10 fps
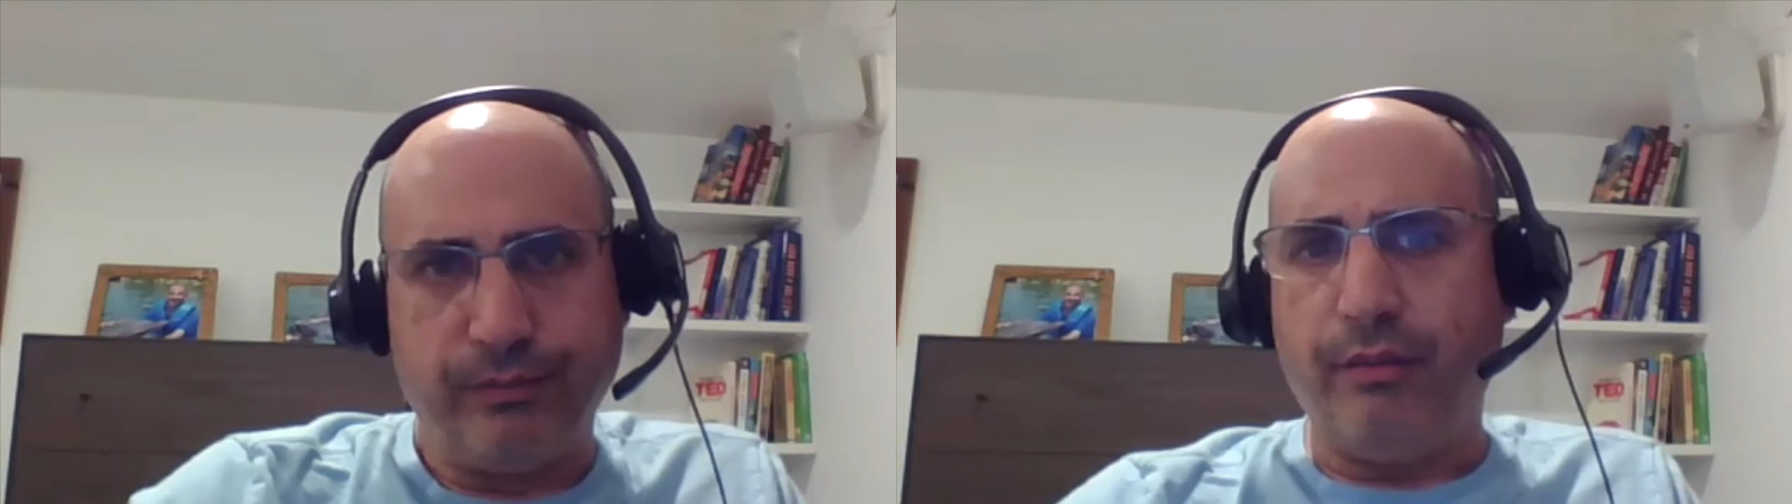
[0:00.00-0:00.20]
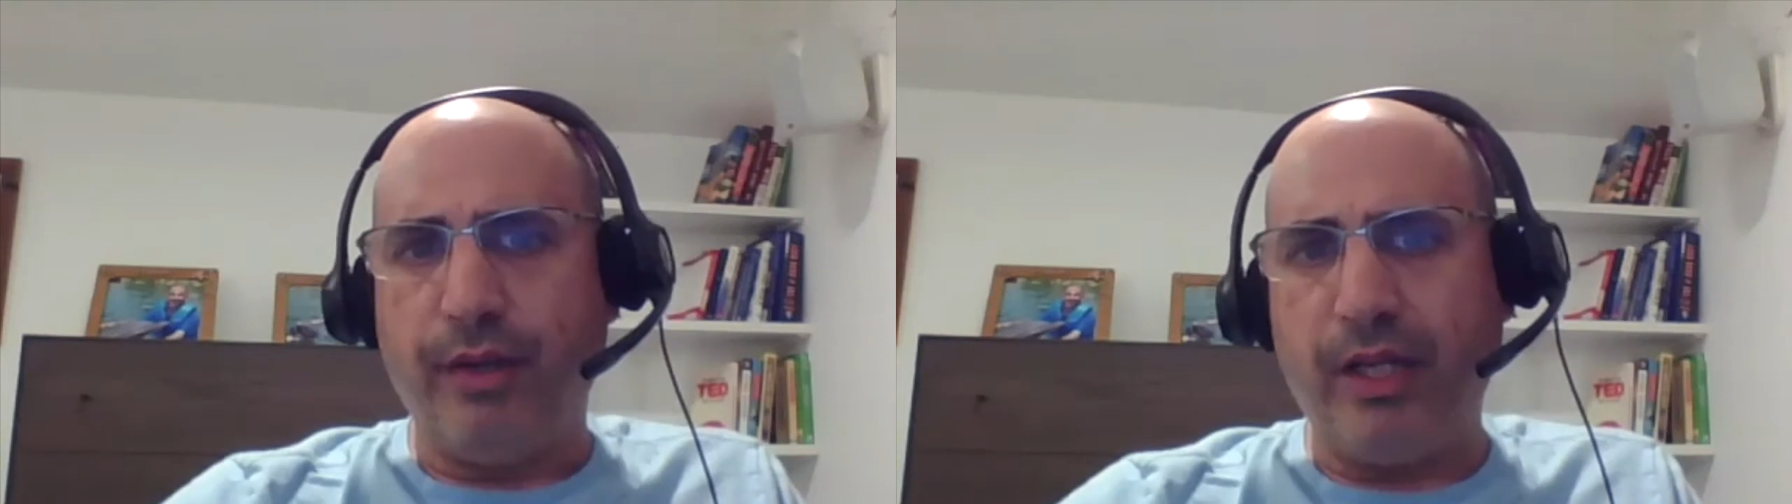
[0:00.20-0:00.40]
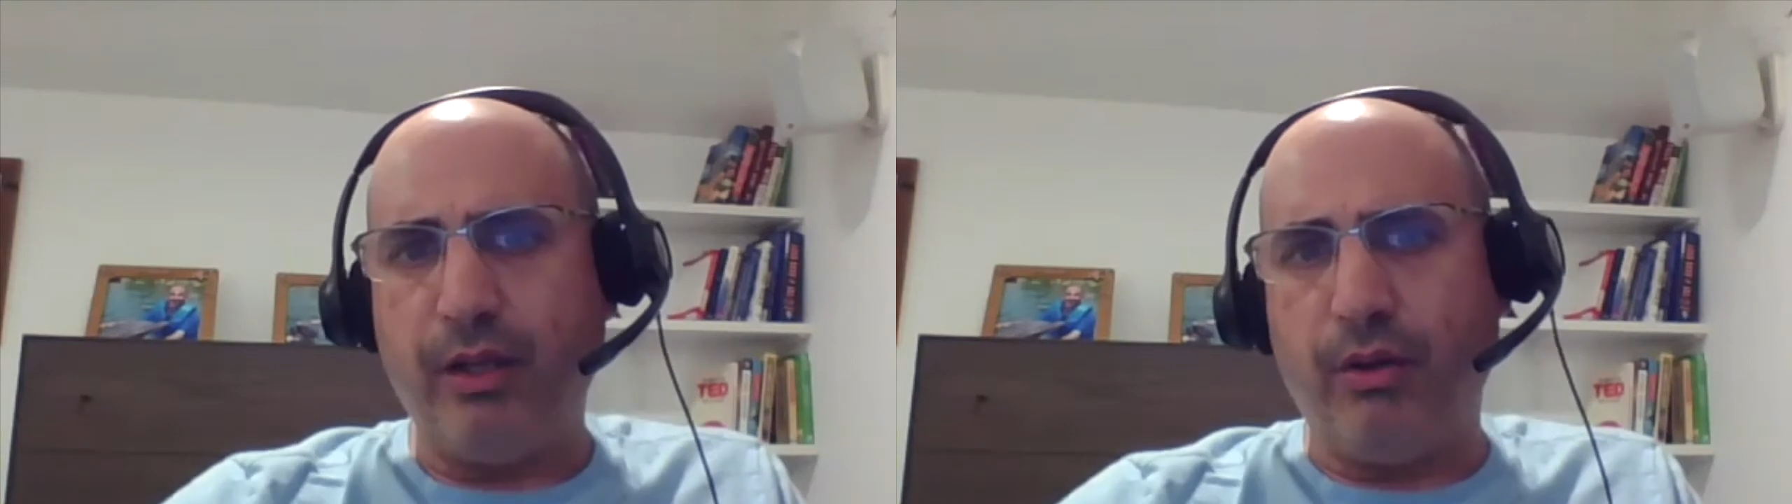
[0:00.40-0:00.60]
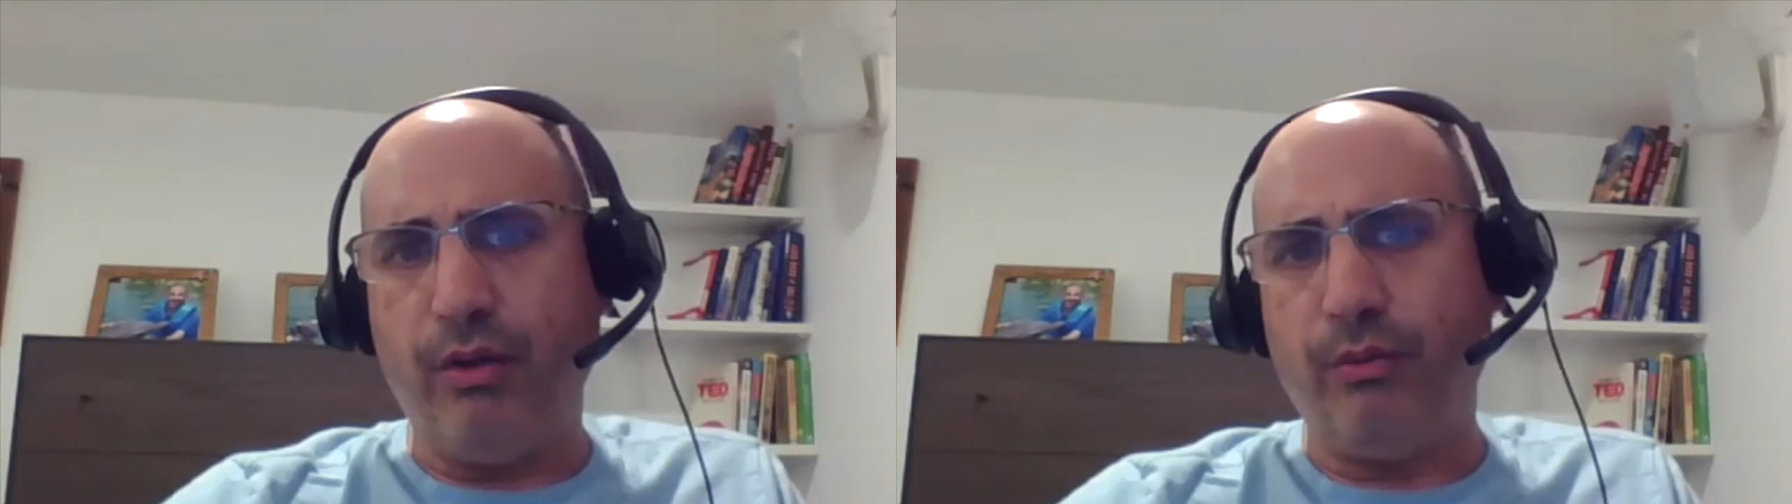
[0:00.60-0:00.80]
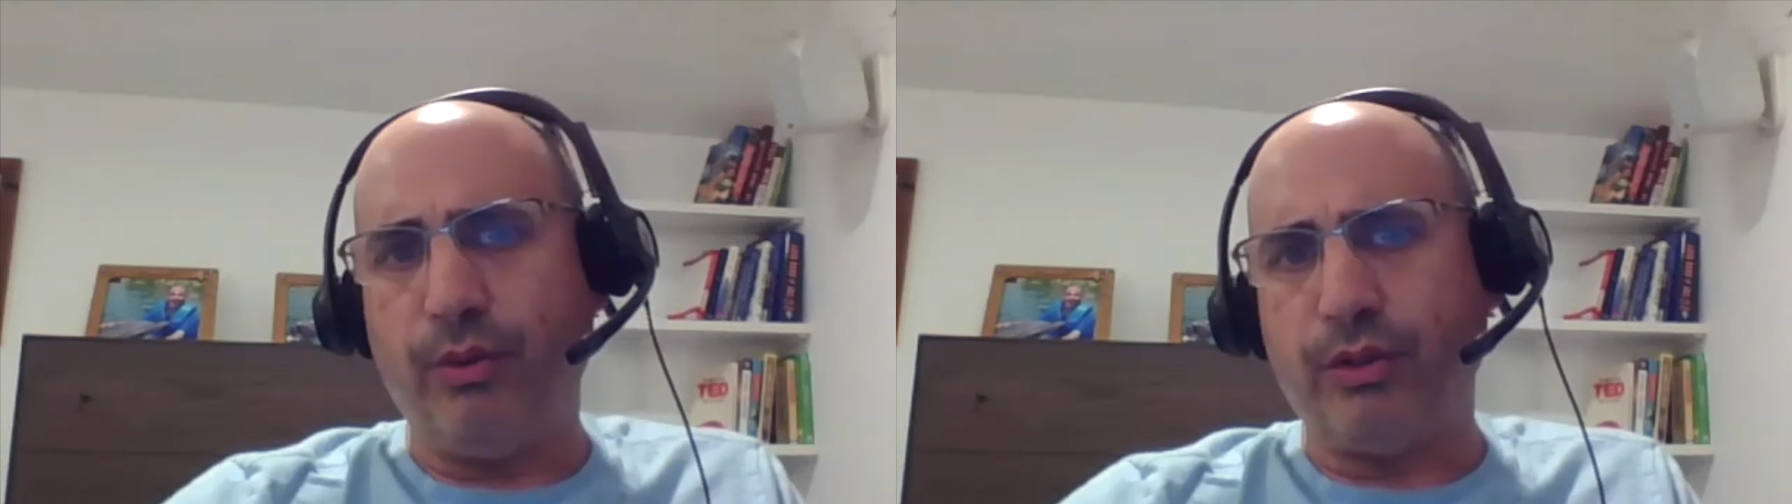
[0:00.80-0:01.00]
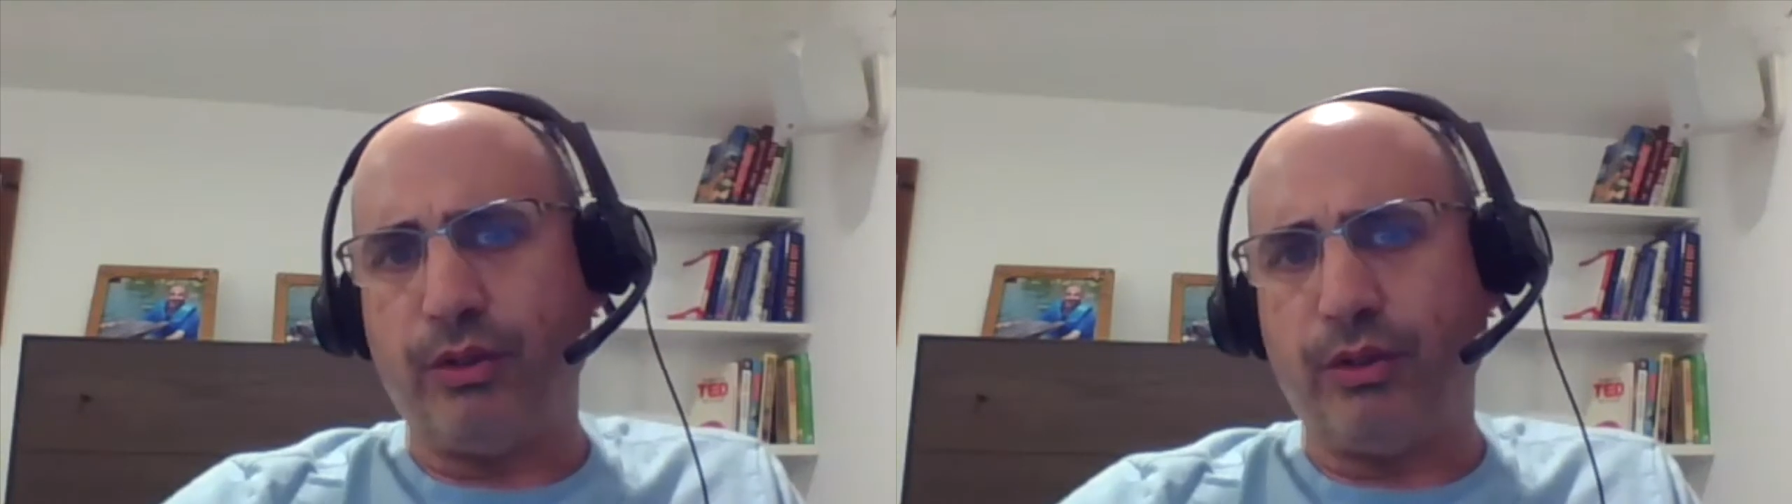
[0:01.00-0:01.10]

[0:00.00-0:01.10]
The main goal was